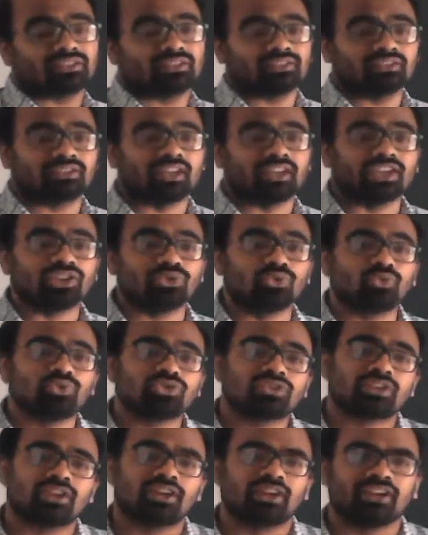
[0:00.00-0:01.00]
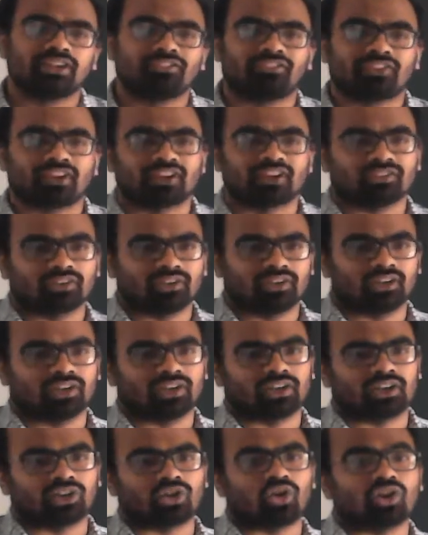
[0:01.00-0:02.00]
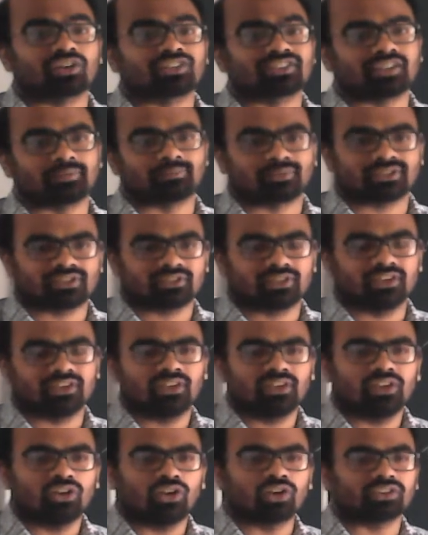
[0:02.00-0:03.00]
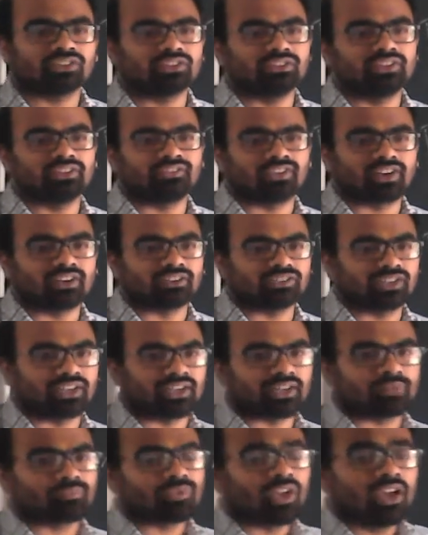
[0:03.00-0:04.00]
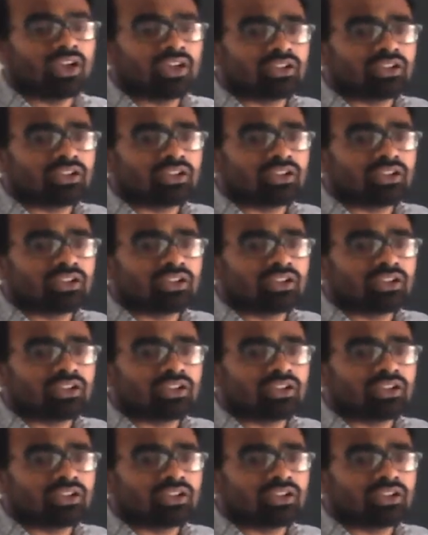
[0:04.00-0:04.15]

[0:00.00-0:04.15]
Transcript: They use different concepts or different things.